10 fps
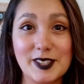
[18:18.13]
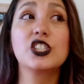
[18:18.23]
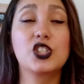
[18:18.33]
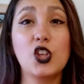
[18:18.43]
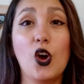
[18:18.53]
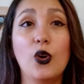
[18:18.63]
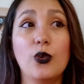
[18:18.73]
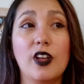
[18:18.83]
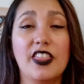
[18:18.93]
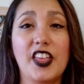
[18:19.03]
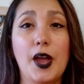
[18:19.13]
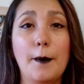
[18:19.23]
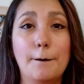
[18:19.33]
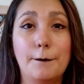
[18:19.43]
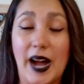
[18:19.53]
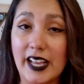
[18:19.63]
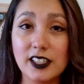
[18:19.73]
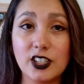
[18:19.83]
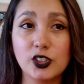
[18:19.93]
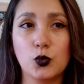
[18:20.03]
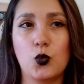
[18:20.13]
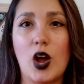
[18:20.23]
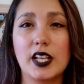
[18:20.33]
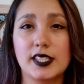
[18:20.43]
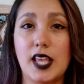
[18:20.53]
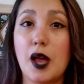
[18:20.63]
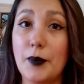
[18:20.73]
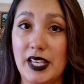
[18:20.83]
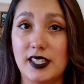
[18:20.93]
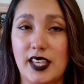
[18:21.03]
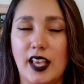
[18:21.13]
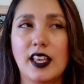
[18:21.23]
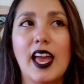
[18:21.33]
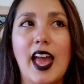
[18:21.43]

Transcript: So the pilot was amazing.